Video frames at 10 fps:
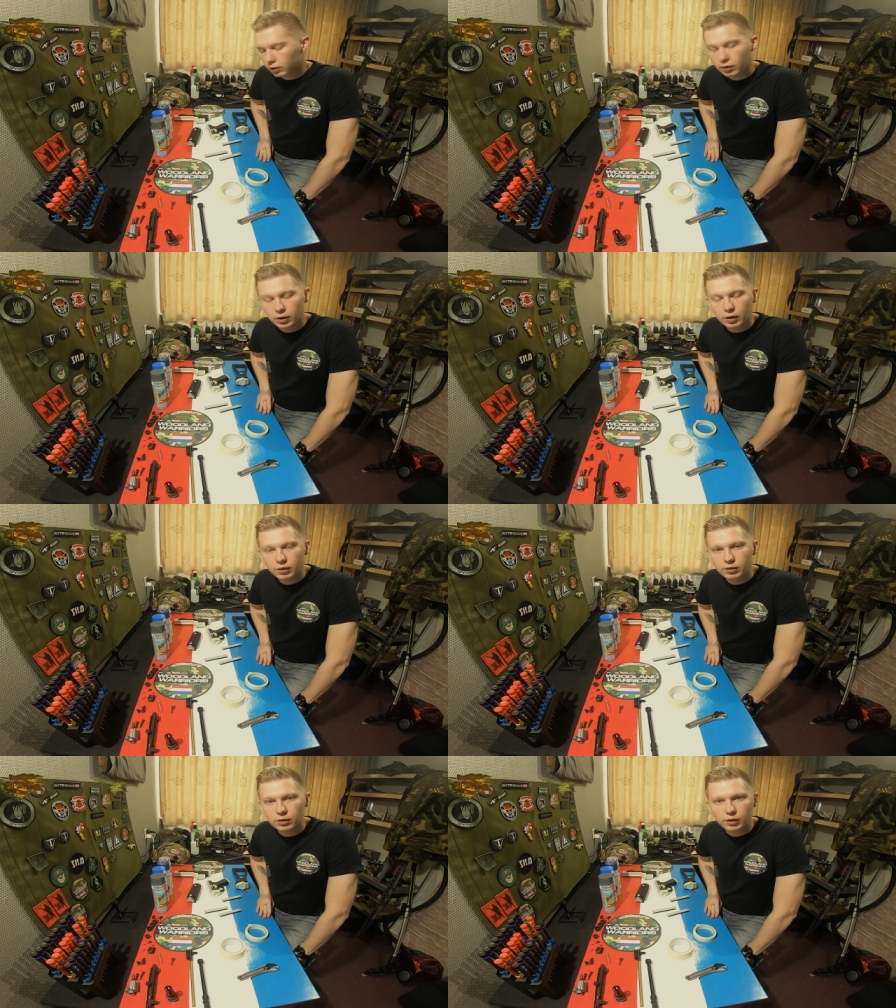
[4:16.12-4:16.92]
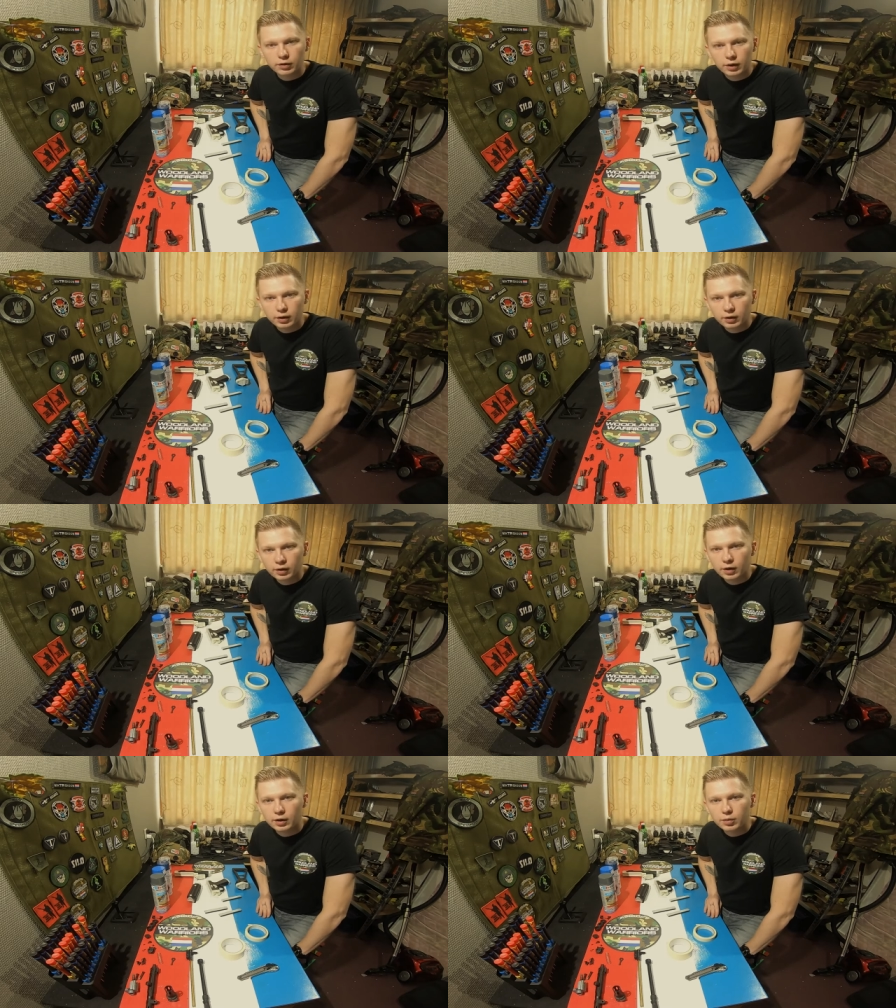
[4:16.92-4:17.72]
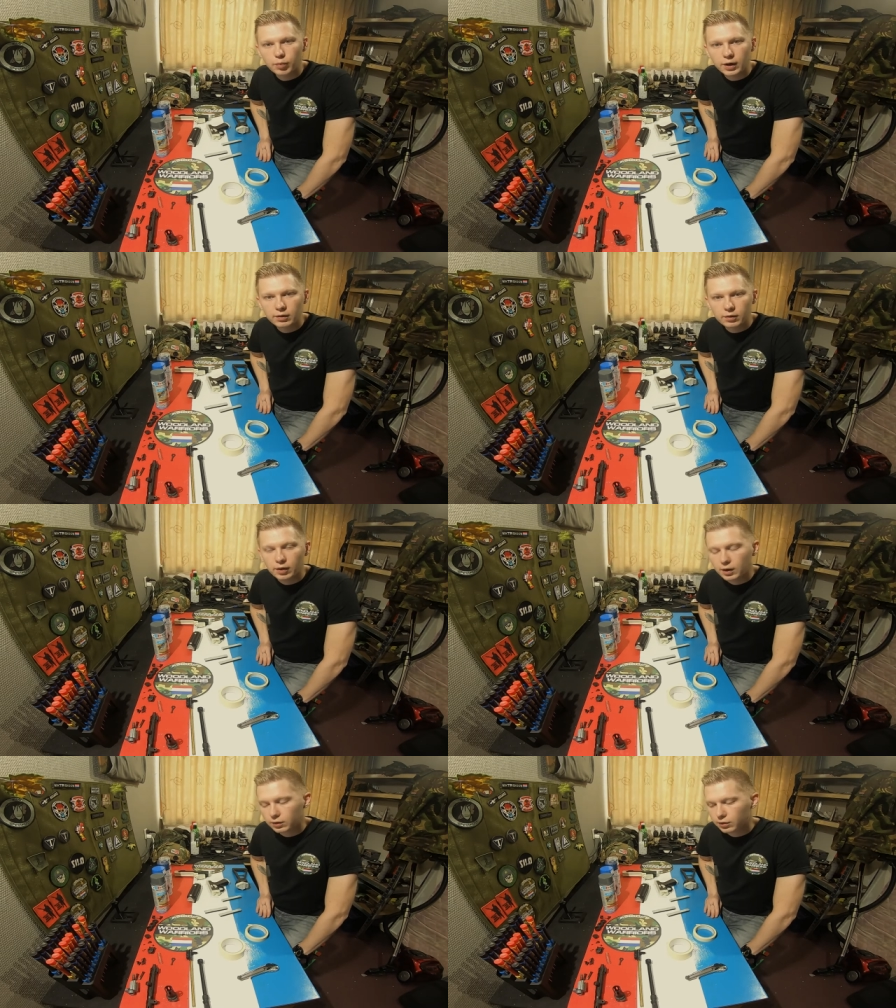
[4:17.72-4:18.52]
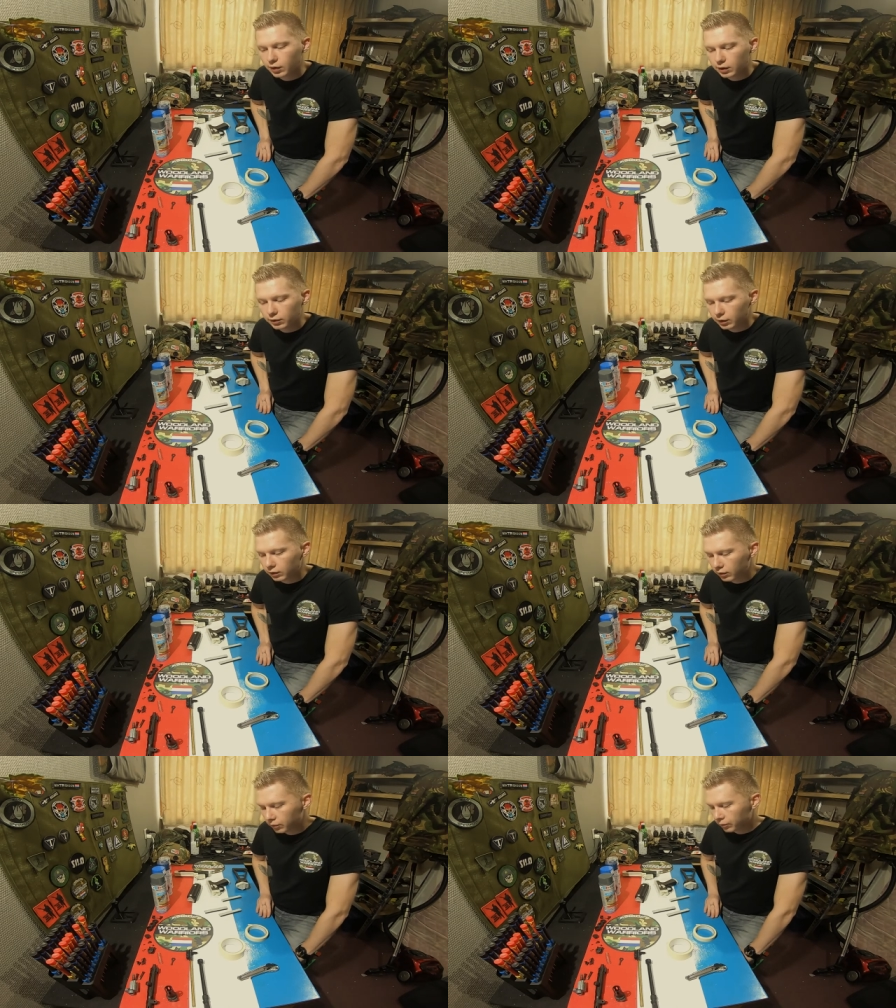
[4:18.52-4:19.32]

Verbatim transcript: your gun not getting any paint inside of it.